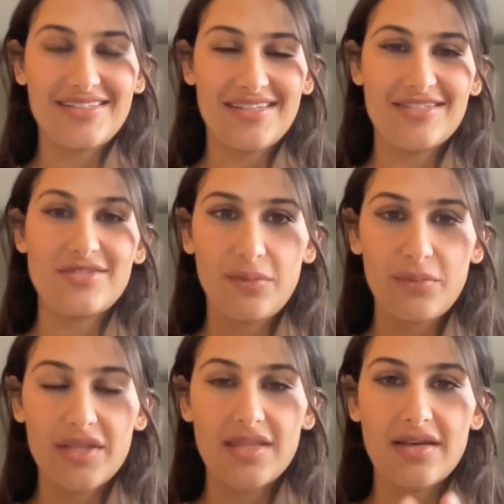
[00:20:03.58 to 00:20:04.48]
to this
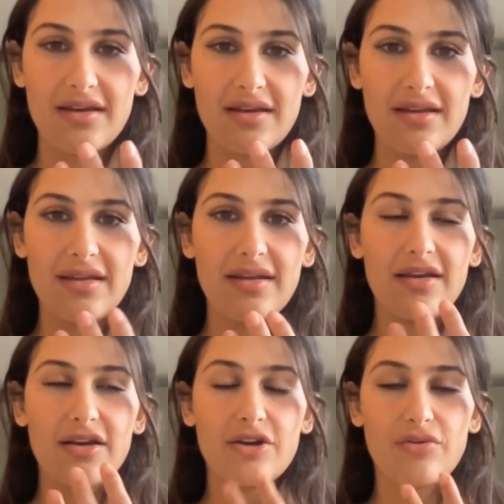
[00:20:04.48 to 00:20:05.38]
with a
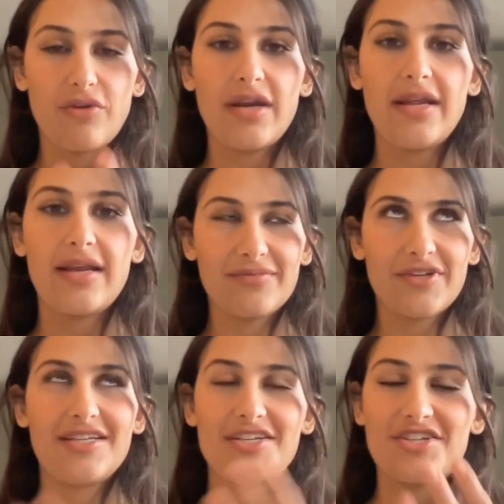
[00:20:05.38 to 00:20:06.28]
chronic
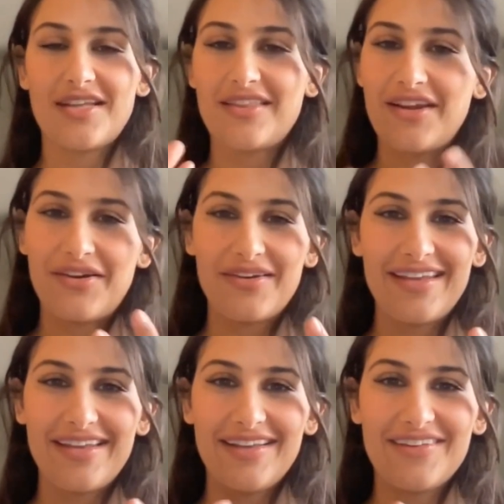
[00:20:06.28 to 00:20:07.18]
condition that they're
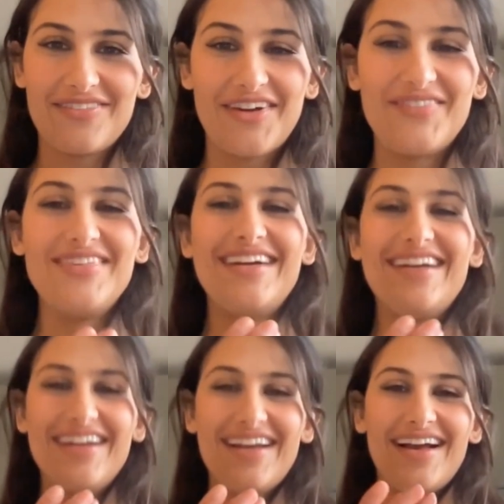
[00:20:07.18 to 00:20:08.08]
healing from.
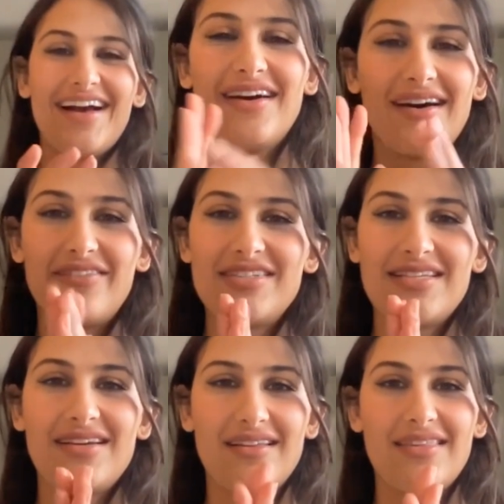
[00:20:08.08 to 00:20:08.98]
Obviously,
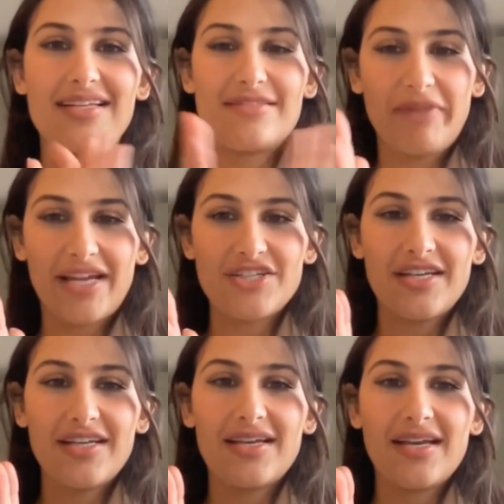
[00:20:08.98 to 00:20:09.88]
nothing is
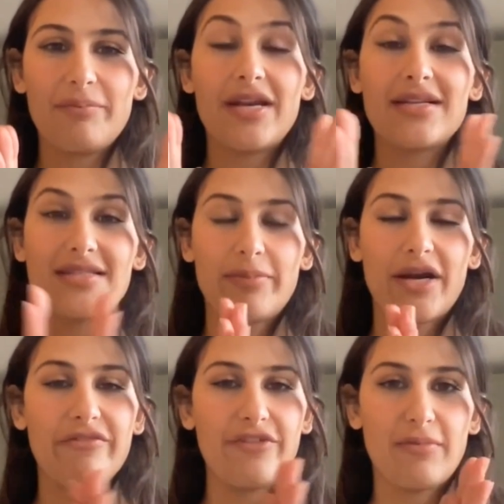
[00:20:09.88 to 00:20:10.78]
magic, but it's the power
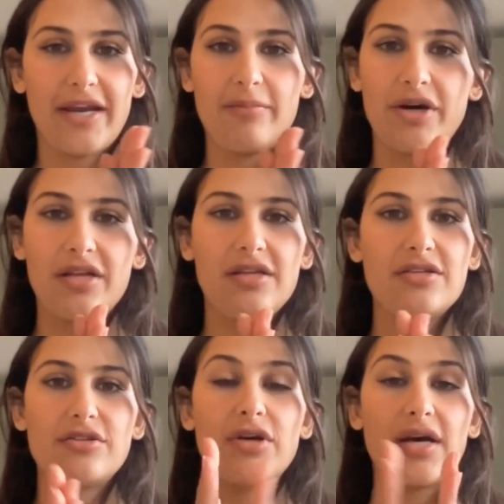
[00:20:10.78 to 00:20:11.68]
of the mind body.
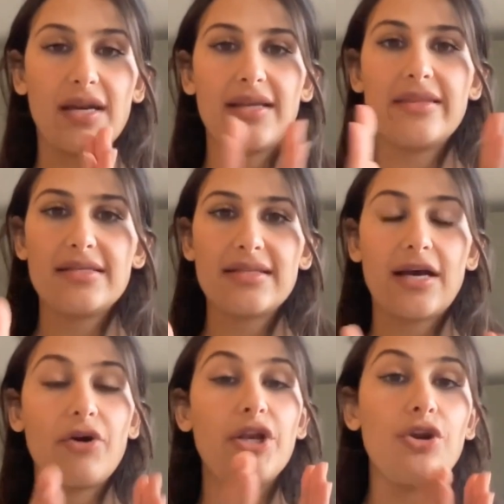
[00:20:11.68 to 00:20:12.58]
So, cutting things
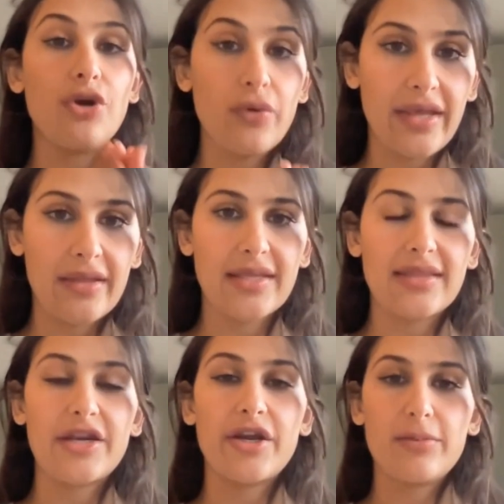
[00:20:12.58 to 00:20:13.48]
out and knowing that
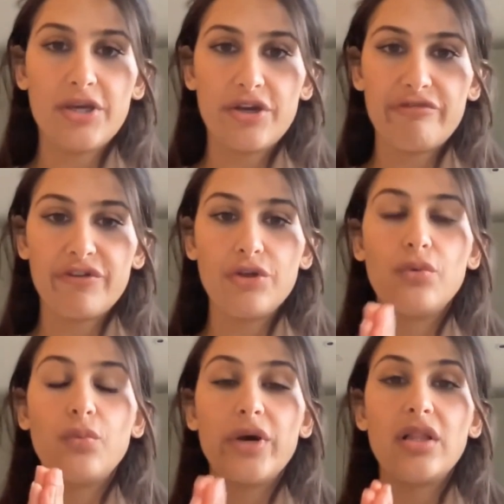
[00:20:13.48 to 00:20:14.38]
they're going to be good for you
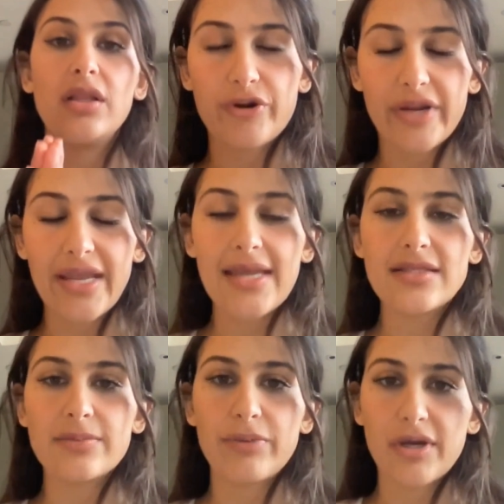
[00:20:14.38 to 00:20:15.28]
will
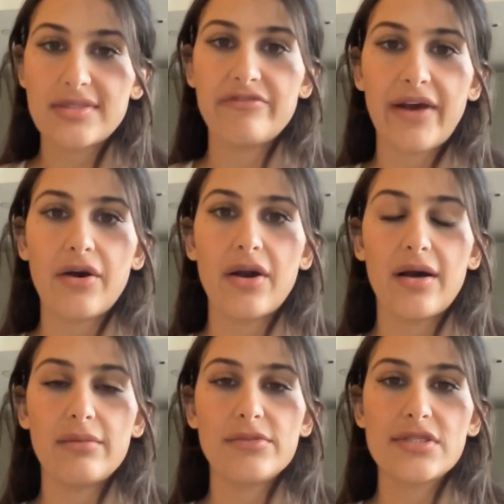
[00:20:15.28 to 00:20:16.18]
create positive
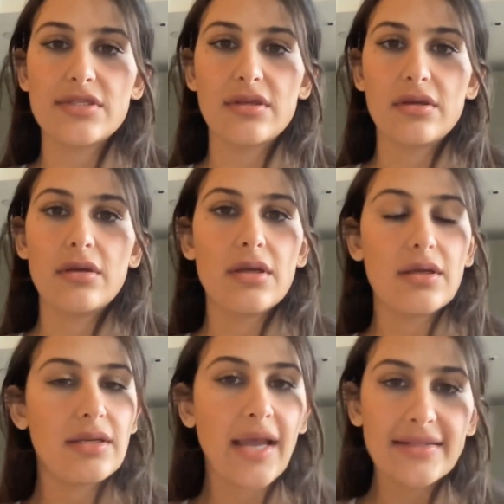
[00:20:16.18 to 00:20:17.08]
outcomes.
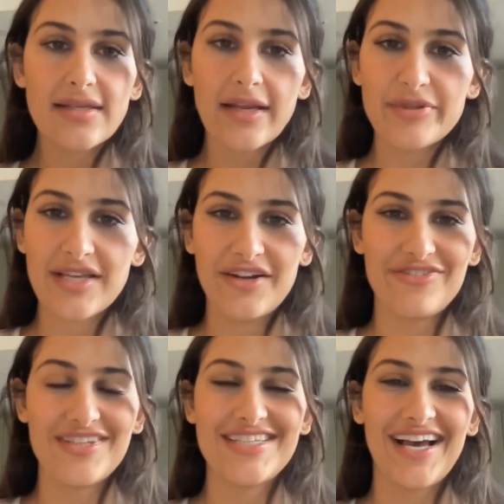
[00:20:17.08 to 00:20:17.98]
99% of
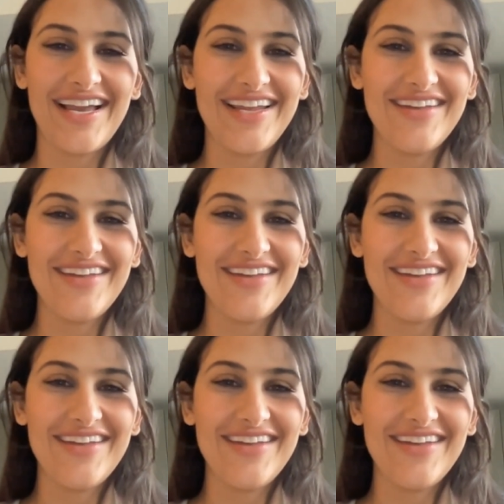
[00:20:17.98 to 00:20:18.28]
the time,